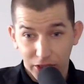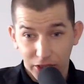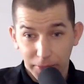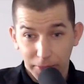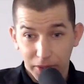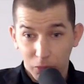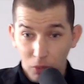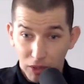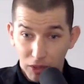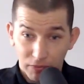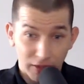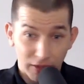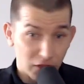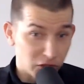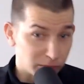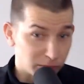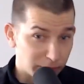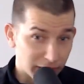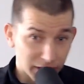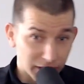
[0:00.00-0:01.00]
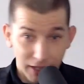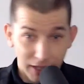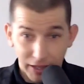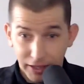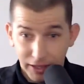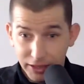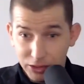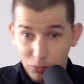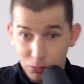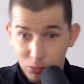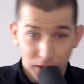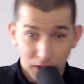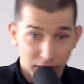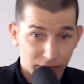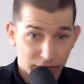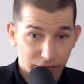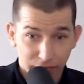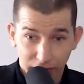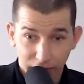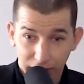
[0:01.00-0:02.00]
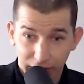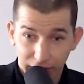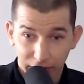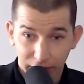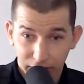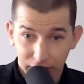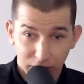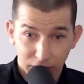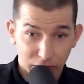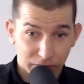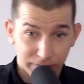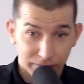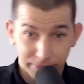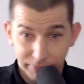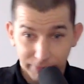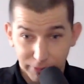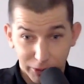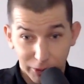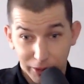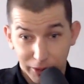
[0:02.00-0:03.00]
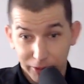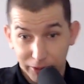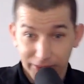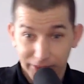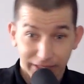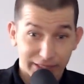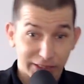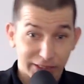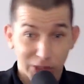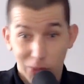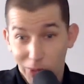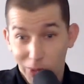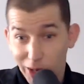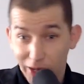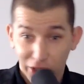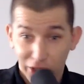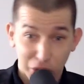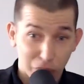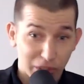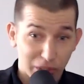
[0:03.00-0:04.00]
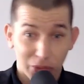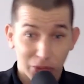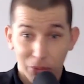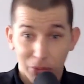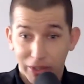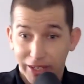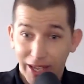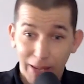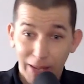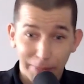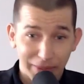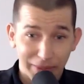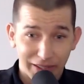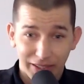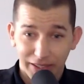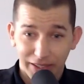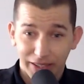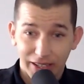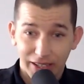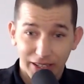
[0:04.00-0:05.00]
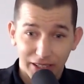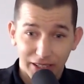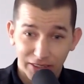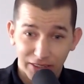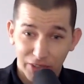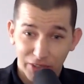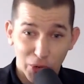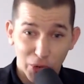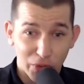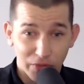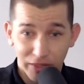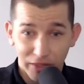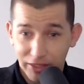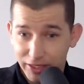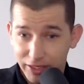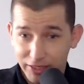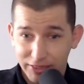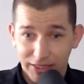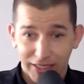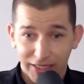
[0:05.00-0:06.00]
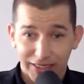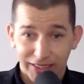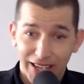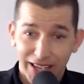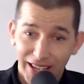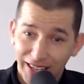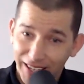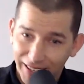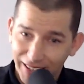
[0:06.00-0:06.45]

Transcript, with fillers: You know what I mean? What if I lose my clients? What if like, you know, there's things going on in 2020 happening again, COVID, things like that.